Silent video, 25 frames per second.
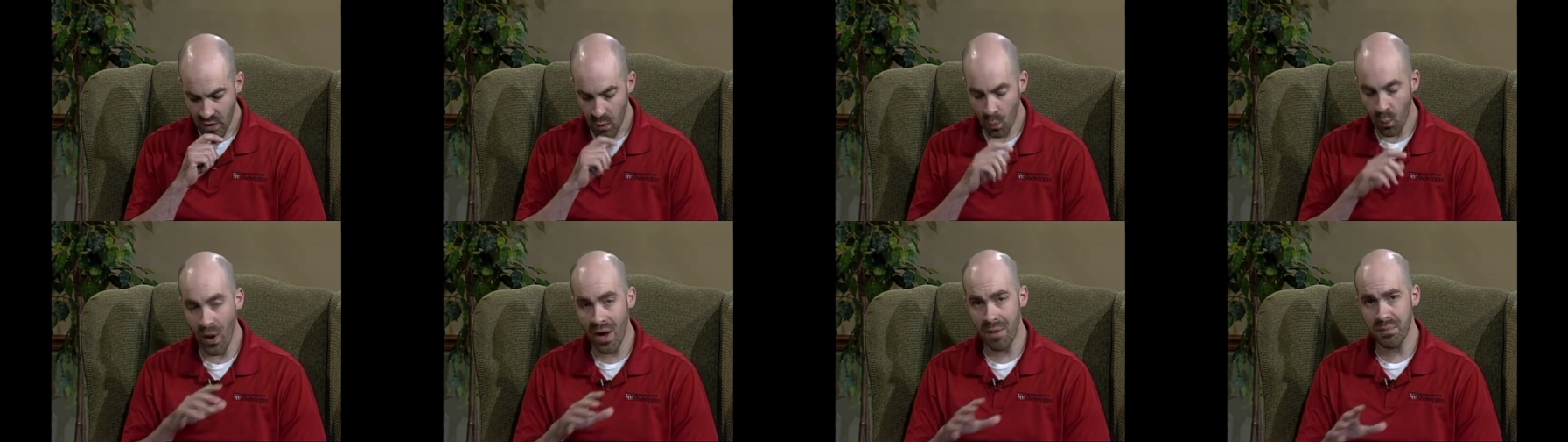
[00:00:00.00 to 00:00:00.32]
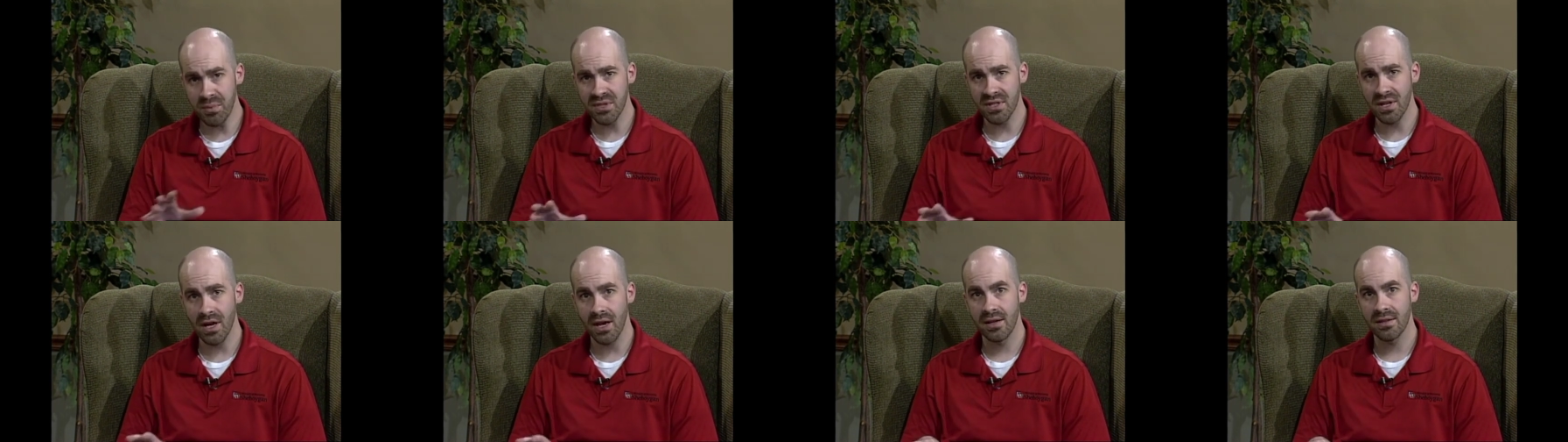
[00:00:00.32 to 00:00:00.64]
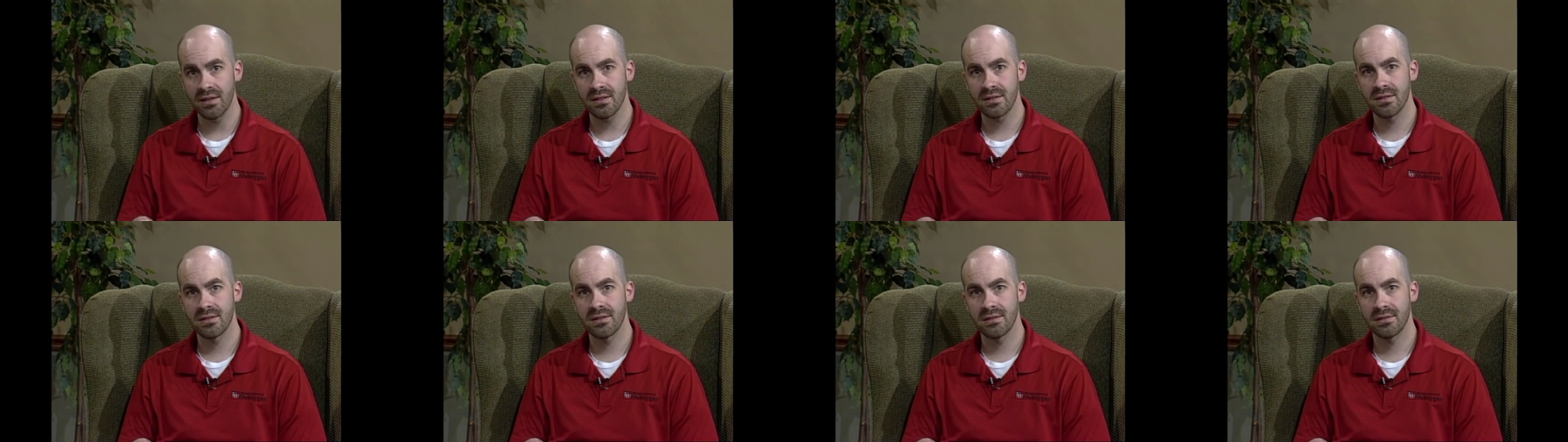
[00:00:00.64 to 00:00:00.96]

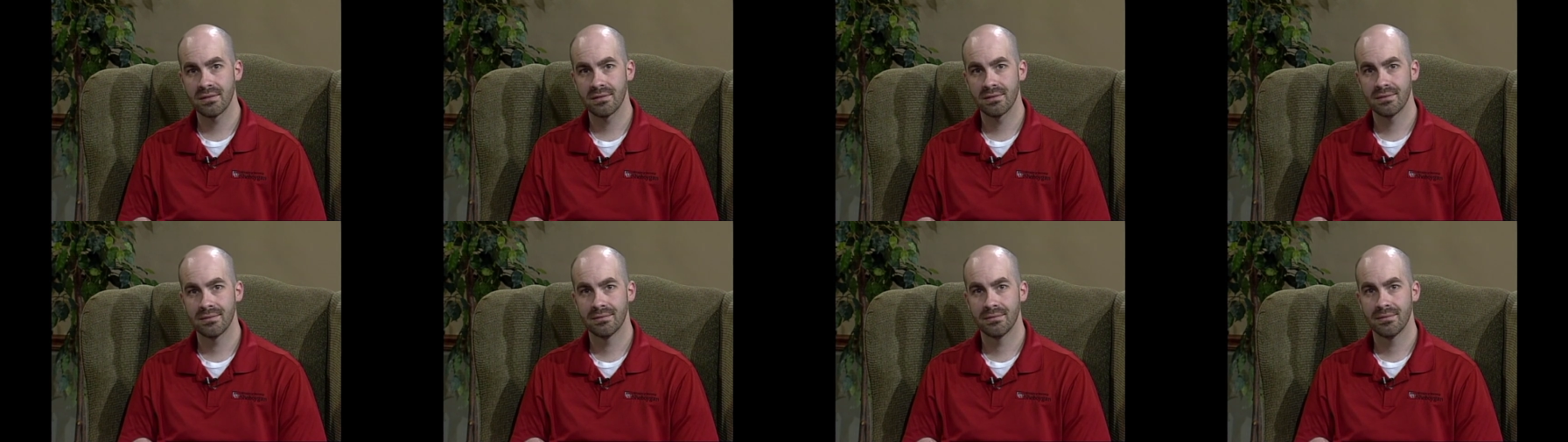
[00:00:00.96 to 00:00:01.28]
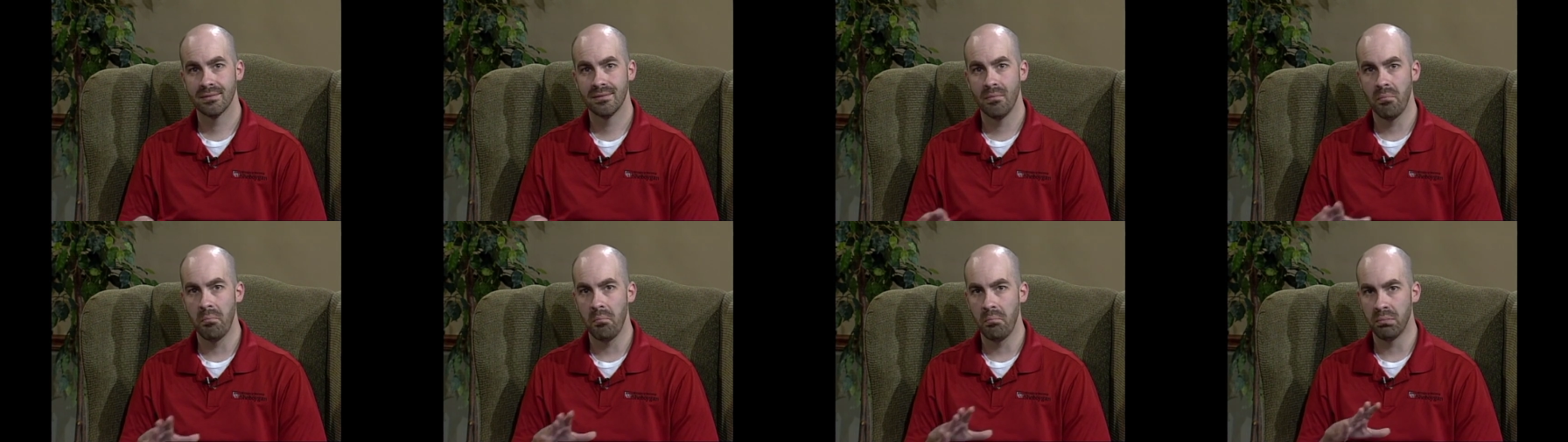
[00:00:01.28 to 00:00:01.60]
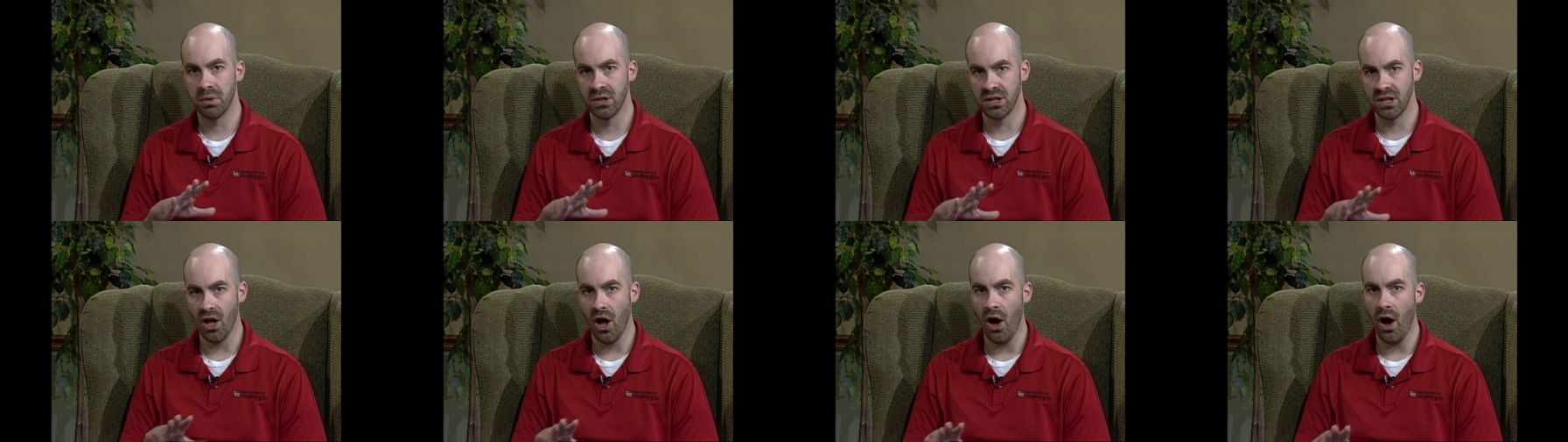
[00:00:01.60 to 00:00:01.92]
websites,
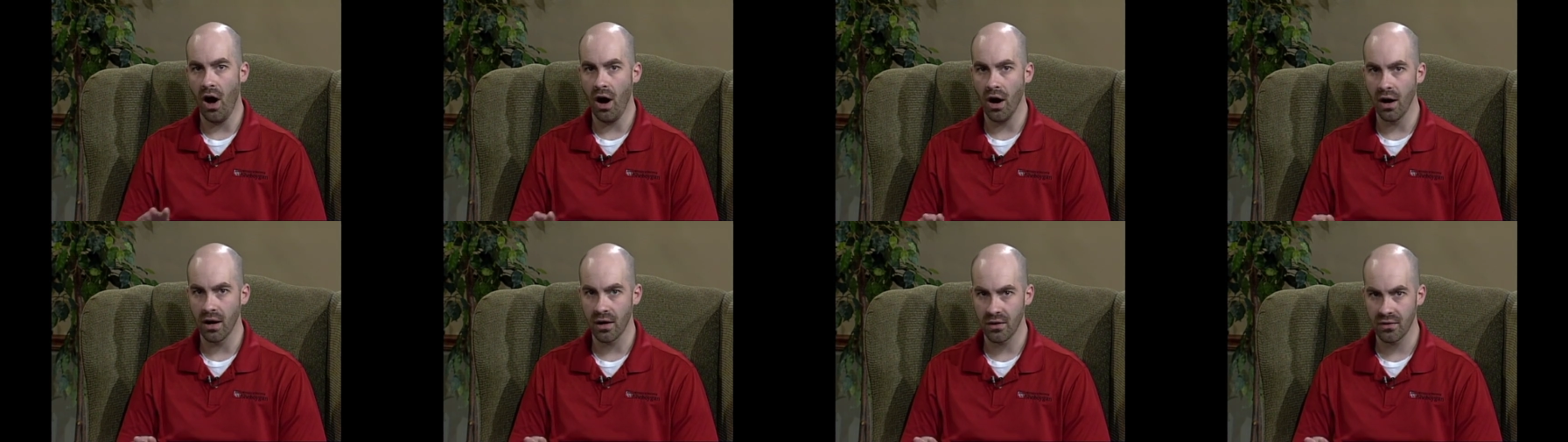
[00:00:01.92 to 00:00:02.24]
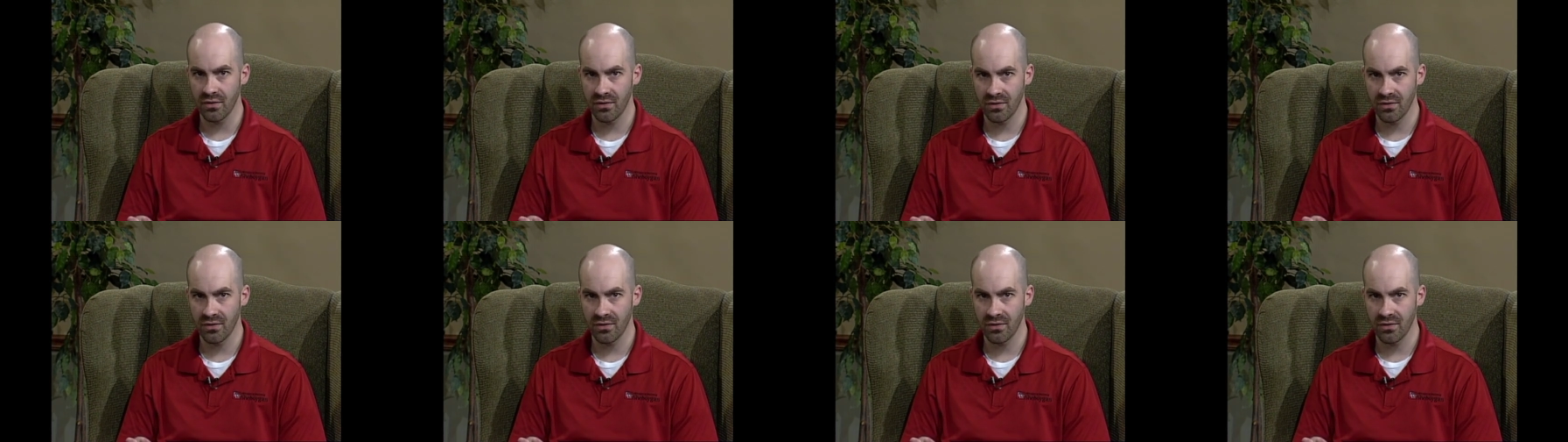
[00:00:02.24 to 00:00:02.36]
blogs.